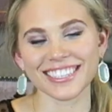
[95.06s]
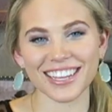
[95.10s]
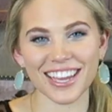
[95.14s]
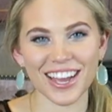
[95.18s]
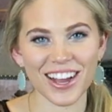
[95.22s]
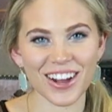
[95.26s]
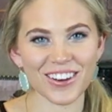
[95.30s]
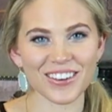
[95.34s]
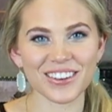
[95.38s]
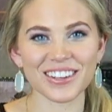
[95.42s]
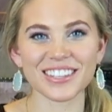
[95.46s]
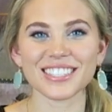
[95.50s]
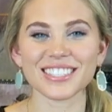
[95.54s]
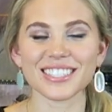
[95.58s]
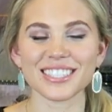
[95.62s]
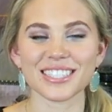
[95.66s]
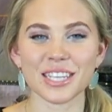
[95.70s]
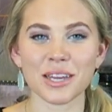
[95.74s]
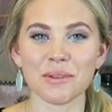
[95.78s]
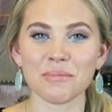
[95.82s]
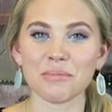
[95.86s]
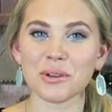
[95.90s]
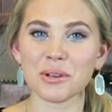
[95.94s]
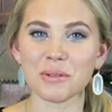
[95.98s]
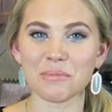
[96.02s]
Now, in a
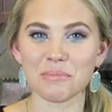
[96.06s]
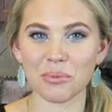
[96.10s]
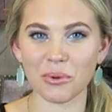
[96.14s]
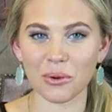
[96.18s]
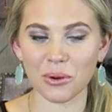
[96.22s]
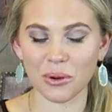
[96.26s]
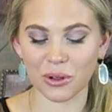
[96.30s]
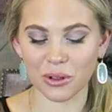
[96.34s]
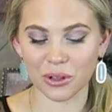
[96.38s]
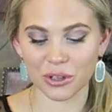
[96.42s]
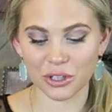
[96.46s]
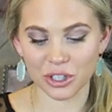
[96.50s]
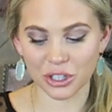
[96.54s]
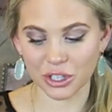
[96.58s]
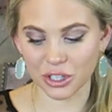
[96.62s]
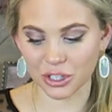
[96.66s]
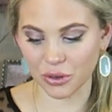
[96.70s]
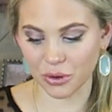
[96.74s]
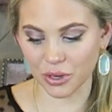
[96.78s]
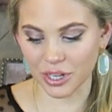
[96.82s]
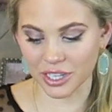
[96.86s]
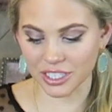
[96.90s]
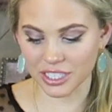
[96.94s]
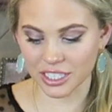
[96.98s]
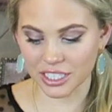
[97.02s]
separate bowl,
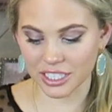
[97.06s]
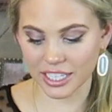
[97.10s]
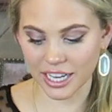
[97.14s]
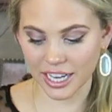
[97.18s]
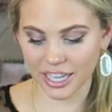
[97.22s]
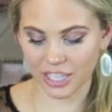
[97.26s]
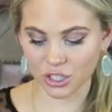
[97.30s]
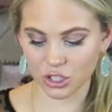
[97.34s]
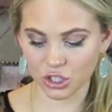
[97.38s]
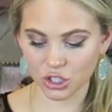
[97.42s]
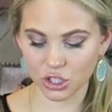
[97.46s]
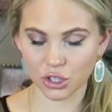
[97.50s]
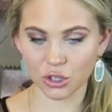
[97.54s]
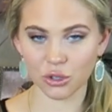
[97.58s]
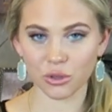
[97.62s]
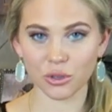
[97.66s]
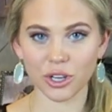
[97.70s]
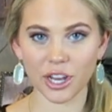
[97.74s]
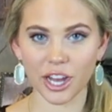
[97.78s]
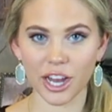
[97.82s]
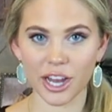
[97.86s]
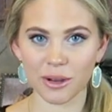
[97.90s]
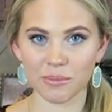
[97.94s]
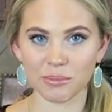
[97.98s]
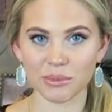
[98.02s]
you're going to take
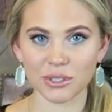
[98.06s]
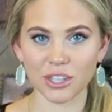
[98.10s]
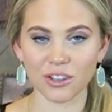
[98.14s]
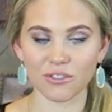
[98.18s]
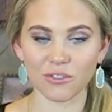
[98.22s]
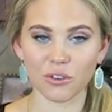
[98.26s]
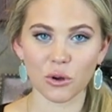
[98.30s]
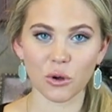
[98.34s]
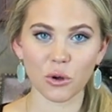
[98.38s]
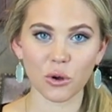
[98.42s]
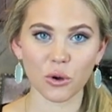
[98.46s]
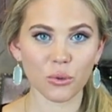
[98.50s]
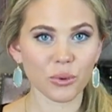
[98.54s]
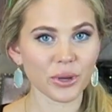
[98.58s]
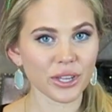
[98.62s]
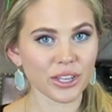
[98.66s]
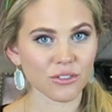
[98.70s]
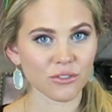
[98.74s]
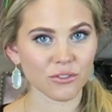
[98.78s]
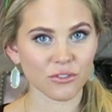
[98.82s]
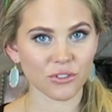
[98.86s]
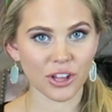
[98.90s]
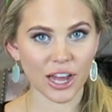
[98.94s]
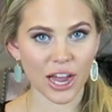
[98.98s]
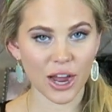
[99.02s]
two cups of whole
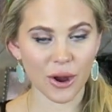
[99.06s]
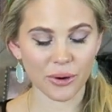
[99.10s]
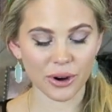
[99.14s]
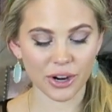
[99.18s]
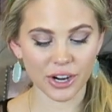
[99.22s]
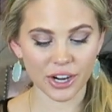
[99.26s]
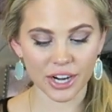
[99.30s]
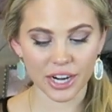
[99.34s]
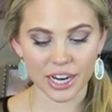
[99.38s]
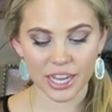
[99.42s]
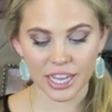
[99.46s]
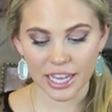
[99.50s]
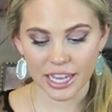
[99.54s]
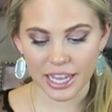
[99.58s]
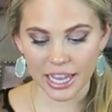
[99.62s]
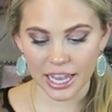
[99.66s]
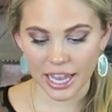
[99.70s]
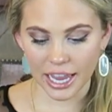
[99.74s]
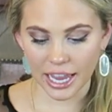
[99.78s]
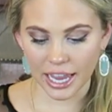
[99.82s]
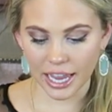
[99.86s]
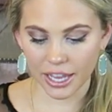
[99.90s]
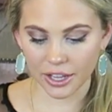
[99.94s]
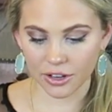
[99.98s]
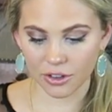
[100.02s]
wheat flour
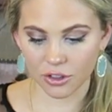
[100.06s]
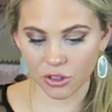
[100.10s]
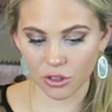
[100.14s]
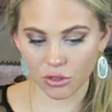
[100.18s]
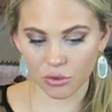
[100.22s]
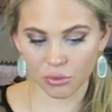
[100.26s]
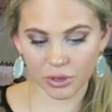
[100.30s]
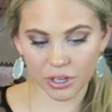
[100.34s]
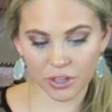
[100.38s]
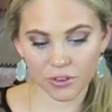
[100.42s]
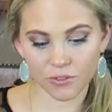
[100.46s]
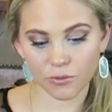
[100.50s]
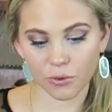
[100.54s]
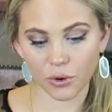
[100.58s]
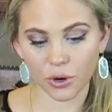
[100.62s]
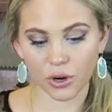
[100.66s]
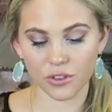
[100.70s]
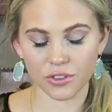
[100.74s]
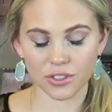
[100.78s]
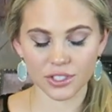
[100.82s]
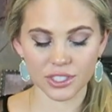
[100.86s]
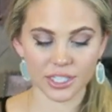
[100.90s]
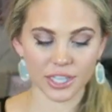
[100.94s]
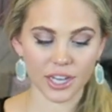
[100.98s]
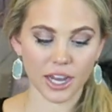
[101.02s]
and 3
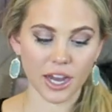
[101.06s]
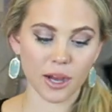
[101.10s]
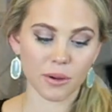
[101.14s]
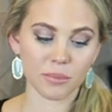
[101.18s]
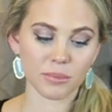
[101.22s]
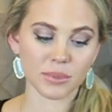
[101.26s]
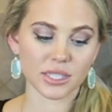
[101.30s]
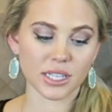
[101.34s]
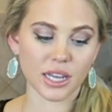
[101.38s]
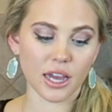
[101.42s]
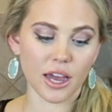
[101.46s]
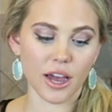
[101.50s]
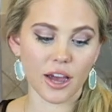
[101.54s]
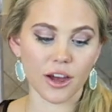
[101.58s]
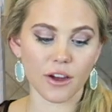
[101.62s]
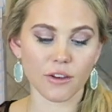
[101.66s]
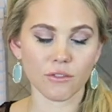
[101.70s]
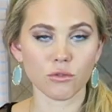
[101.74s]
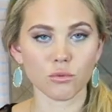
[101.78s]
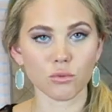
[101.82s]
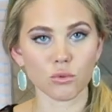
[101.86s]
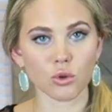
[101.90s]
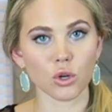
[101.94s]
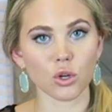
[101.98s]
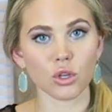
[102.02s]
fourths cups
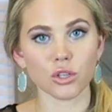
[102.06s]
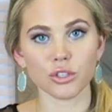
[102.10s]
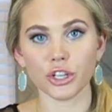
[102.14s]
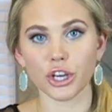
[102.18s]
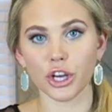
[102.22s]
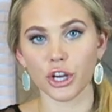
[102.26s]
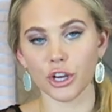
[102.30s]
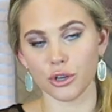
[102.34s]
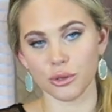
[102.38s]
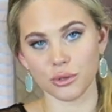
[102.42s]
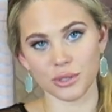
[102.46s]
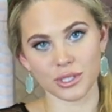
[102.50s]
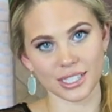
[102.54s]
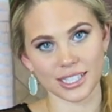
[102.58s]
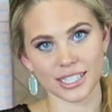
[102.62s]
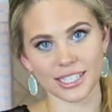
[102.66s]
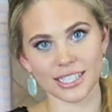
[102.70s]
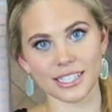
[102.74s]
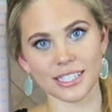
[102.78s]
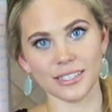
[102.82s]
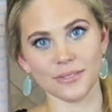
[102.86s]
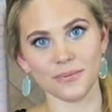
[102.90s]
of rolled oats.